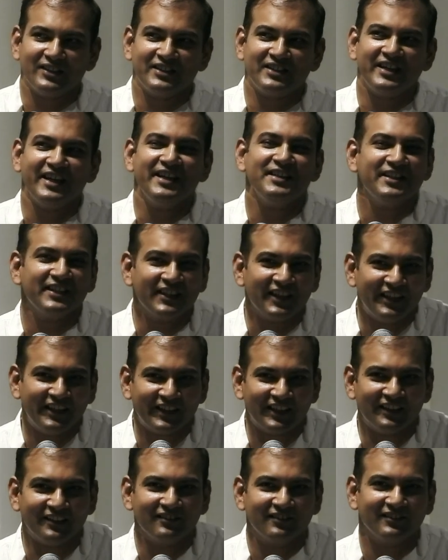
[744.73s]
Change it a
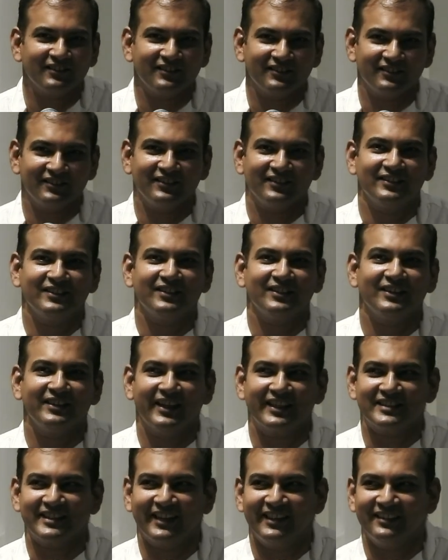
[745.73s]
little.
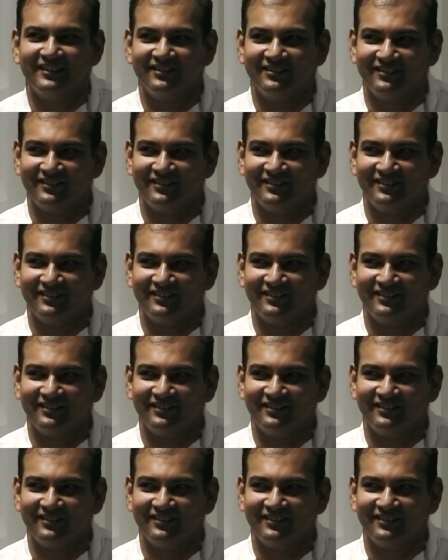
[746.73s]
Next slide.